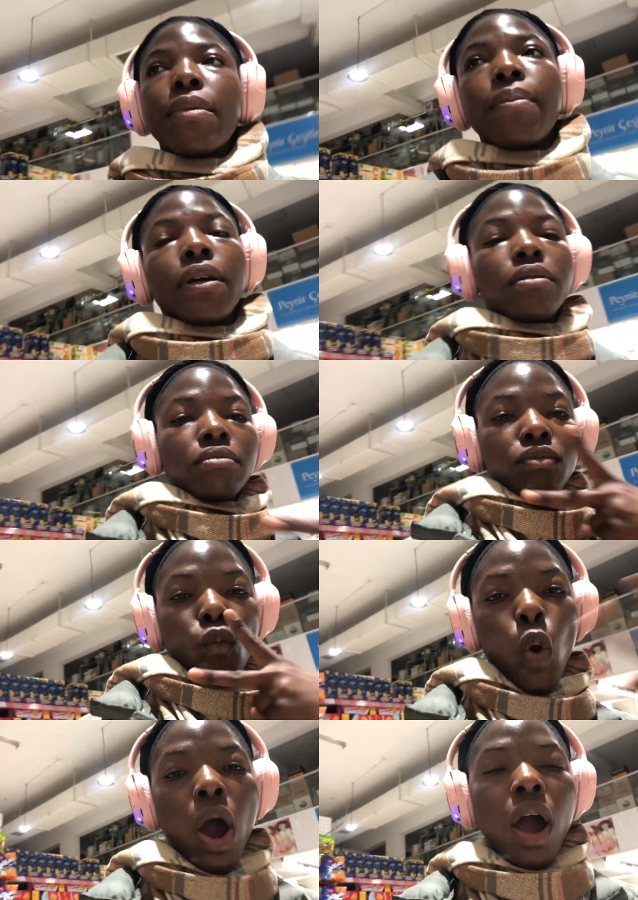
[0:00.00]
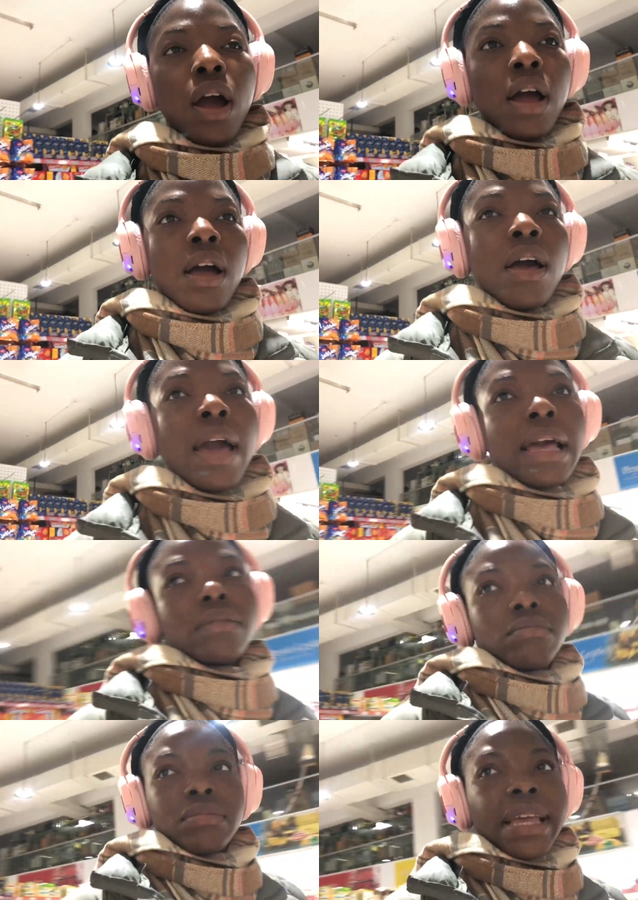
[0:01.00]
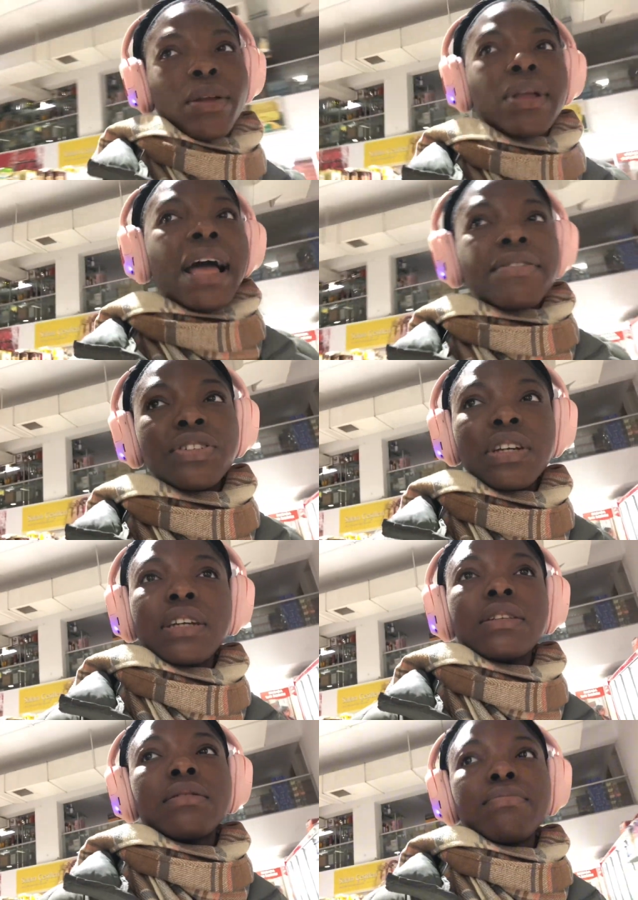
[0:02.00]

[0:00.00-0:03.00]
Mommy, and they don't have shit.